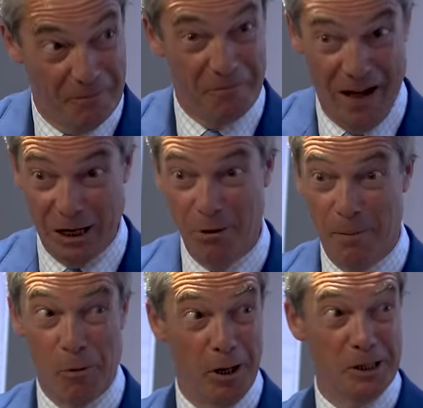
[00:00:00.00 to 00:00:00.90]
value
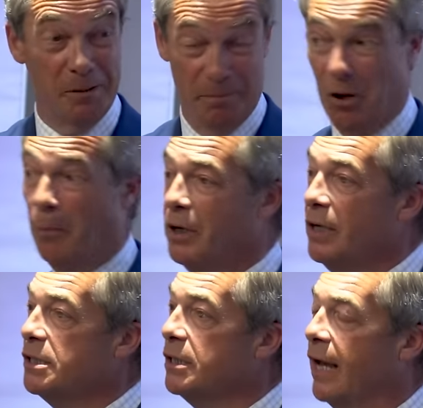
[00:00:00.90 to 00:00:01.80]
liberalism, not what it
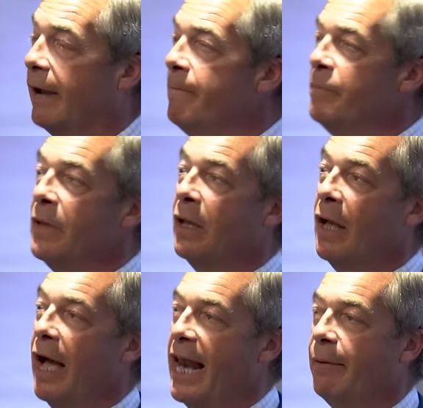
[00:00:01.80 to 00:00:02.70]
is today.
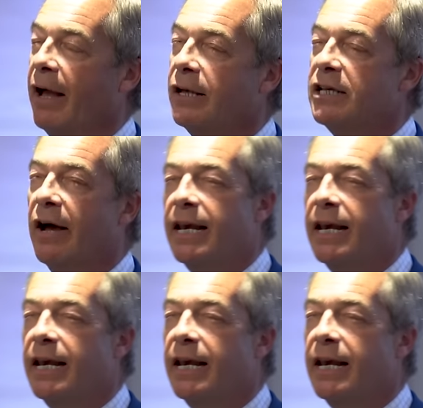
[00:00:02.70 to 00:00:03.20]
Anyway, so